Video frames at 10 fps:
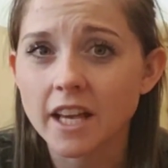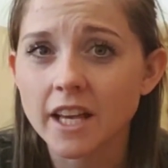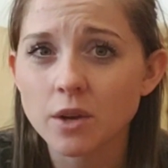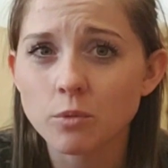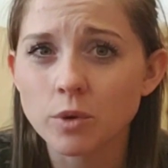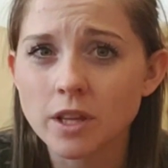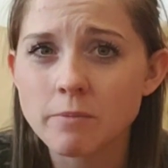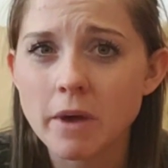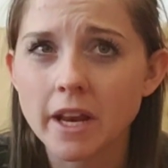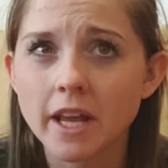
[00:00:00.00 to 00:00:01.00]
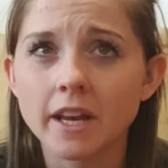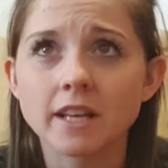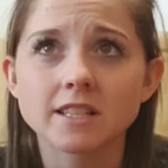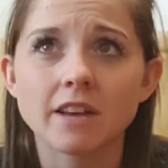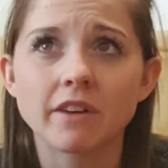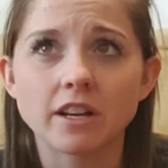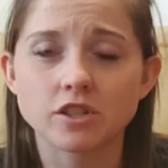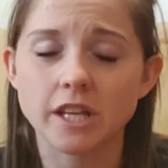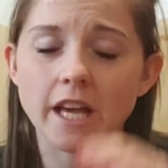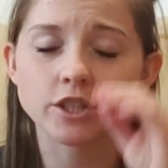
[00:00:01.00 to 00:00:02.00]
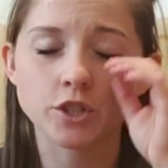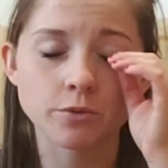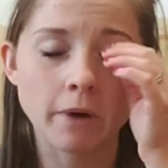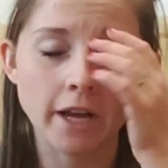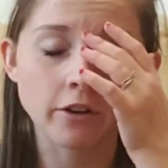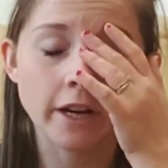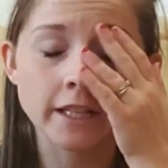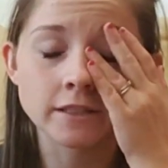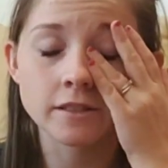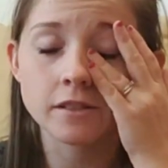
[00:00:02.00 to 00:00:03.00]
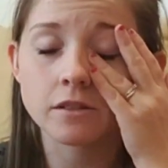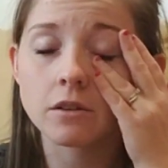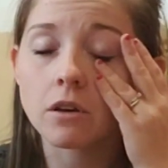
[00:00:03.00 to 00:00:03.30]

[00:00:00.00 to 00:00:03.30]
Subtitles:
I get really bad headaches. I've actually had 2 migraines